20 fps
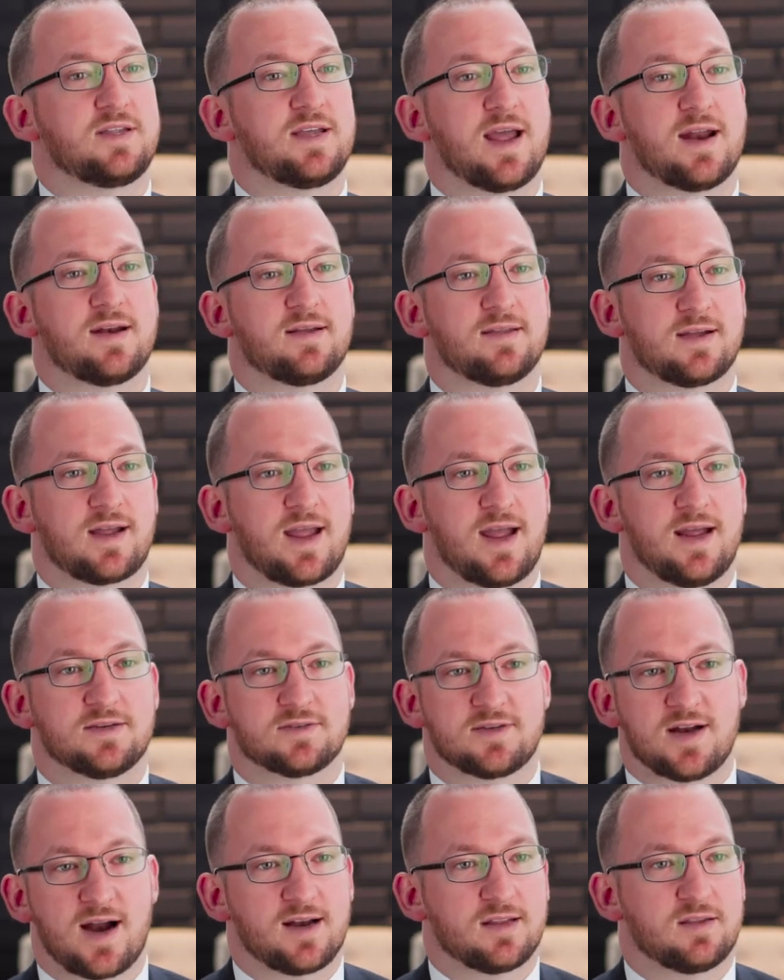at the end of the
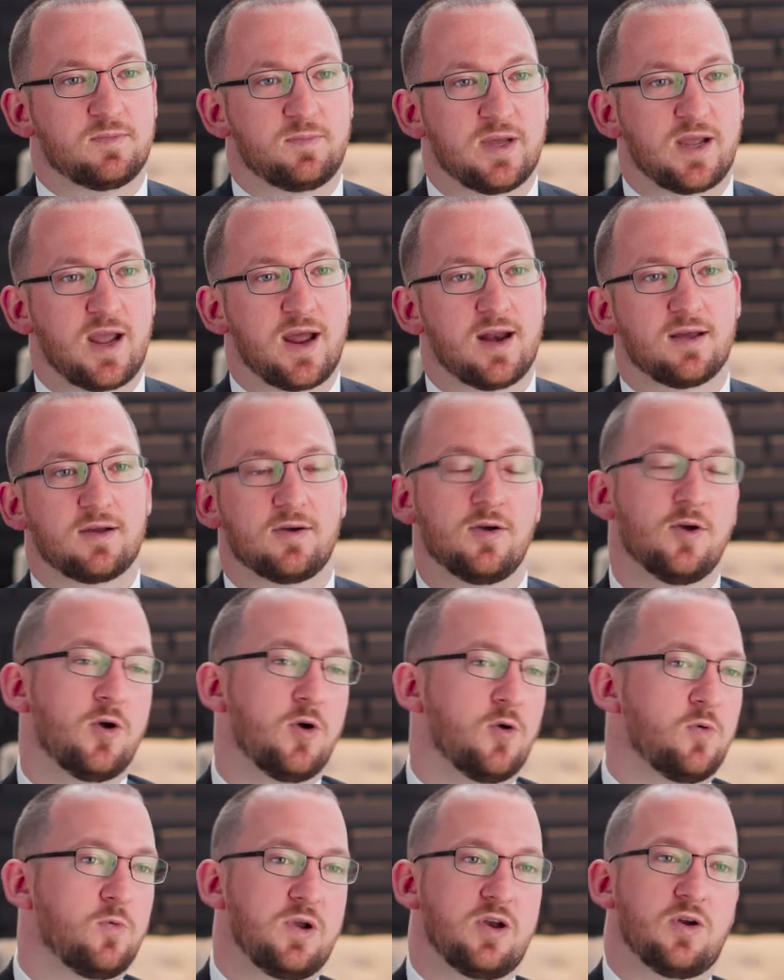case, not at the beginning.
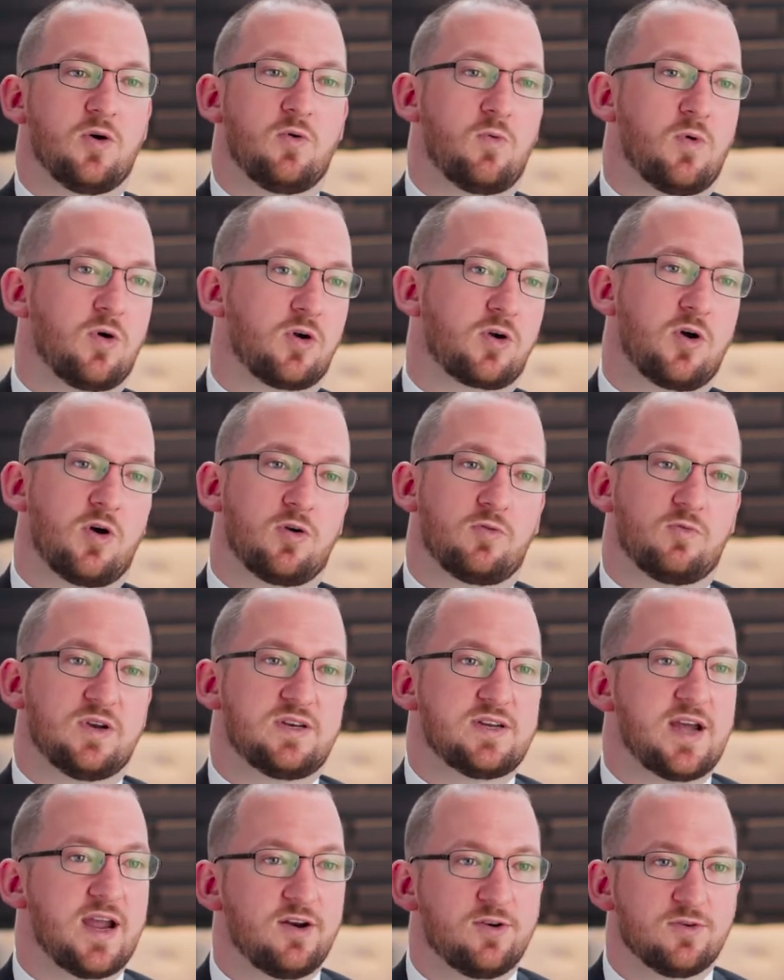We don't work on
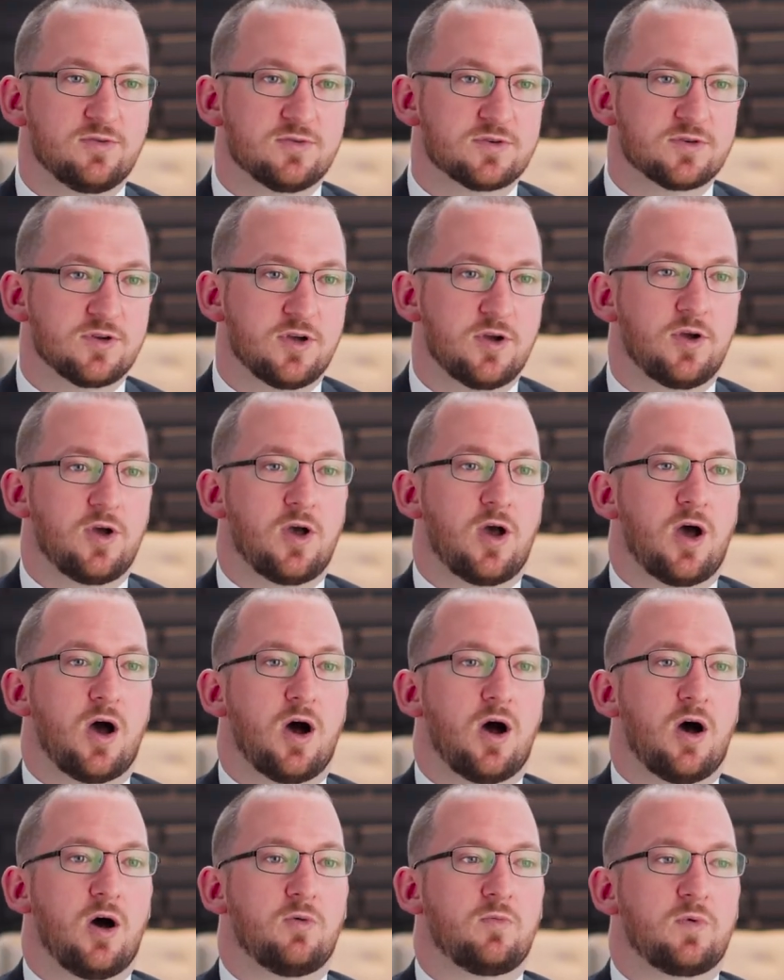retainers.
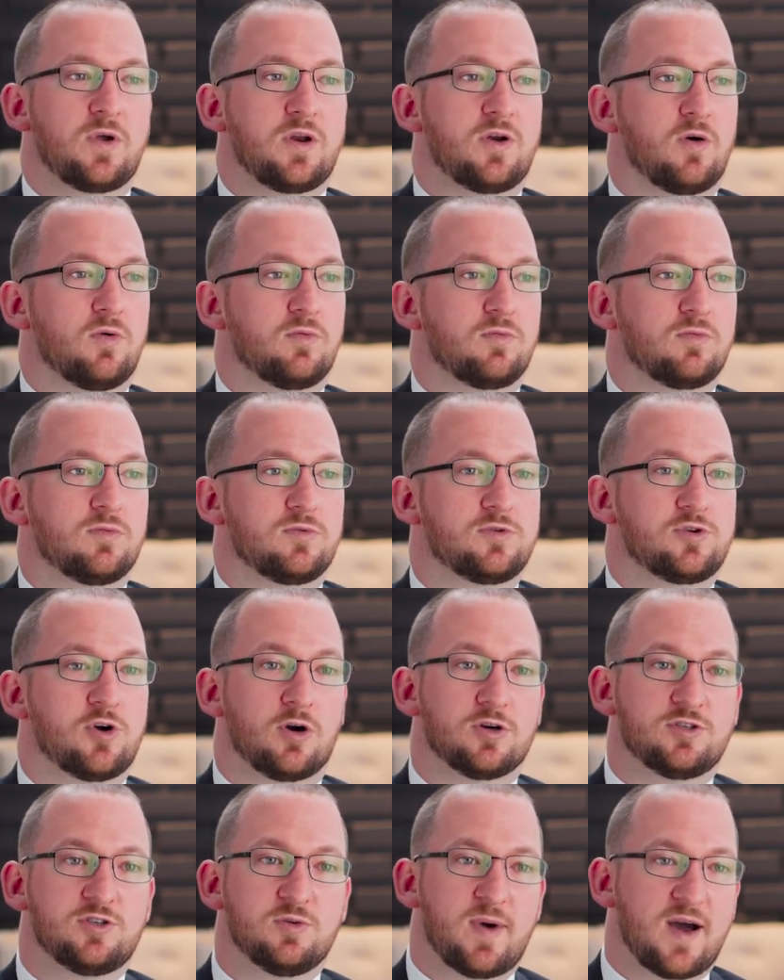We don't
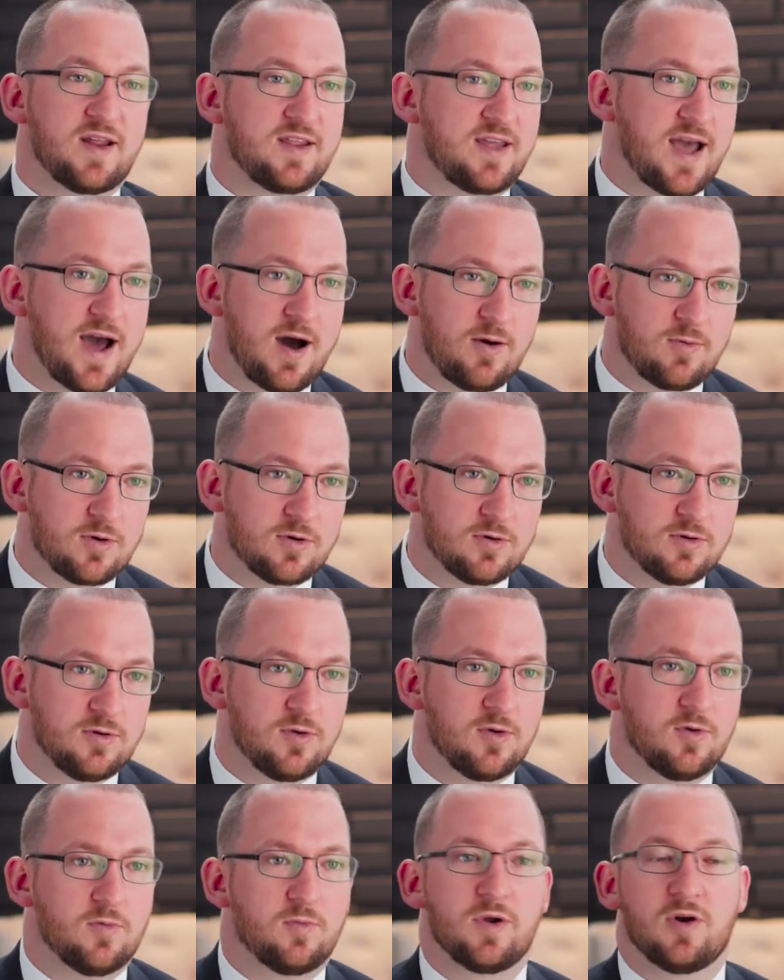charge you by the hour.
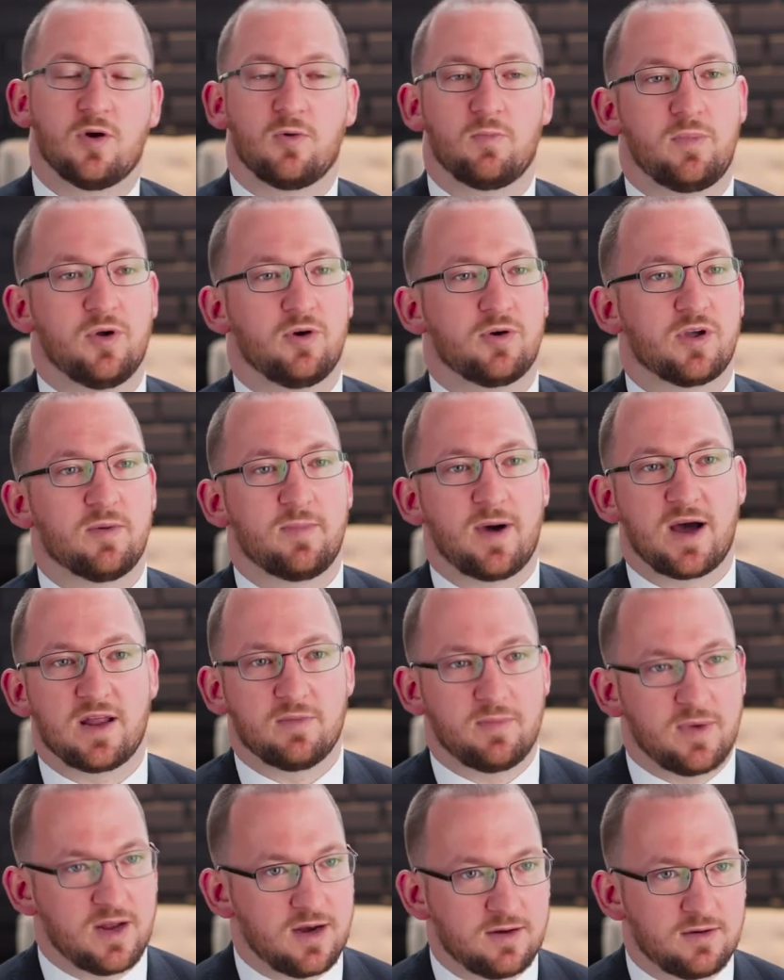We don't bill you by
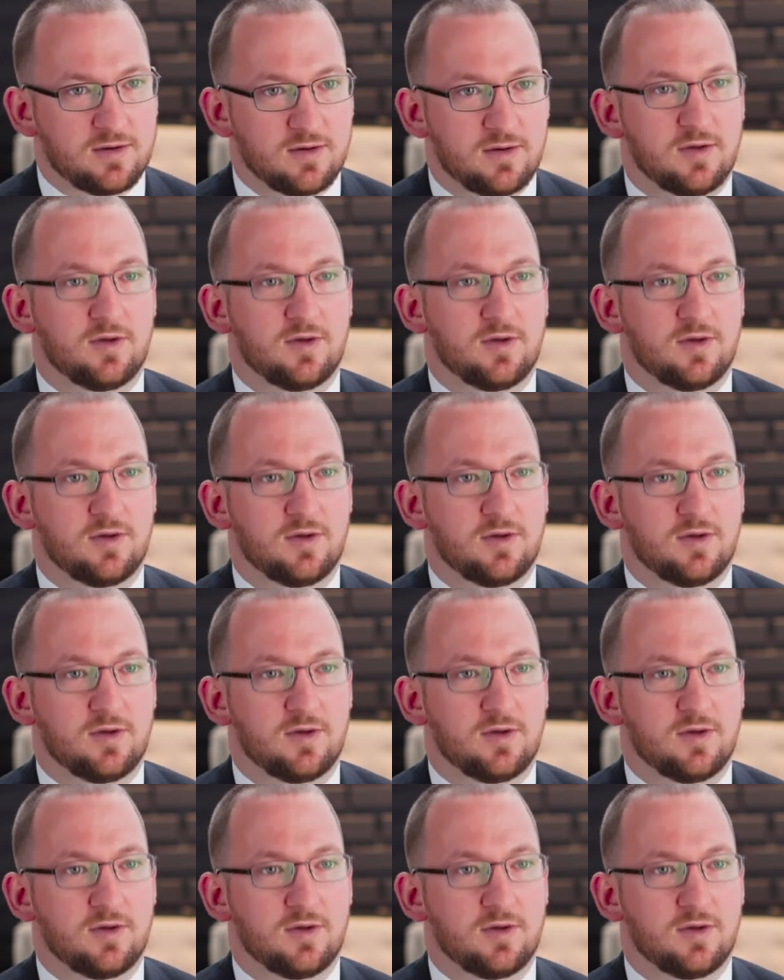the minute.